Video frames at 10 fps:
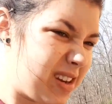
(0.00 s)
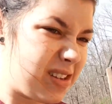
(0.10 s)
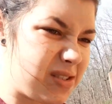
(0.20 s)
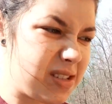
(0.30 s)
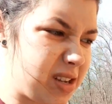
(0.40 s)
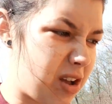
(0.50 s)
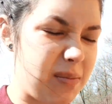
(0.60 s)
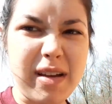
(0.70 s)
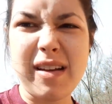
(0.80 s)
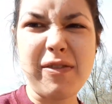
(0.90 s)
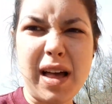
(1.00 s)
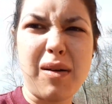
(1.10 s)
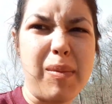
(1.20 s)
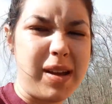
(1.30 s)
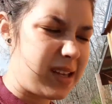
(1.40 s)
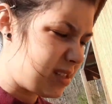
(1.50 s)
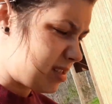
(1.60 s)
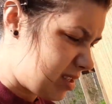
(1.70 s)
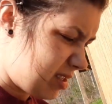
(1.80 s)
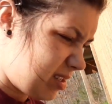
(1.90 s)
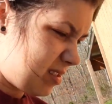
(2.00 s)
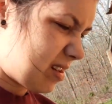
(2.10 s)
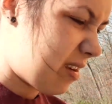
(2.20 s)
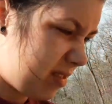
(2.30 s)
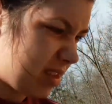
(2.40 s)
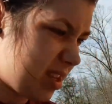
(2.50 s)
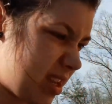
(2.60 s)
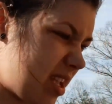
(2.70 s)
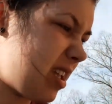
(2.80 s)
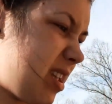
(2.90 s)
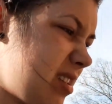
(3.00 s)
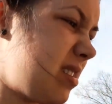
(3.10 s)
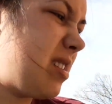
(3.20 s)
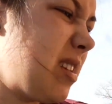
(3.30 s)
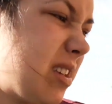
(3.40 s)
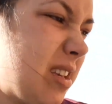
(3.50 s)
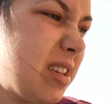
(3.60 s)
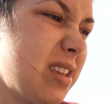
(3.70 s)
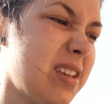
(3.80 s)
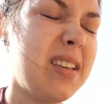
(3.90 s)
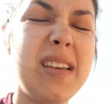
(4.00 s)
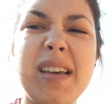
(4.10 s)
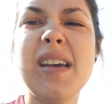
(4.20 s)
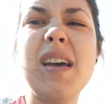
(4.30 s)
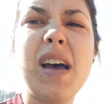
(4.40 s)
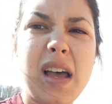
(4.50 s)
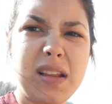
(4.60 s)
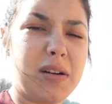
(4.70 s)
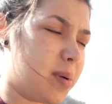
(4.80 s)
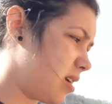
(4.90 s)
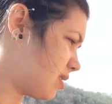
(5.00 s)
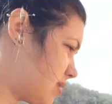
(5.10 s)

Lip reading: using all my flower beds and everything as a litter box.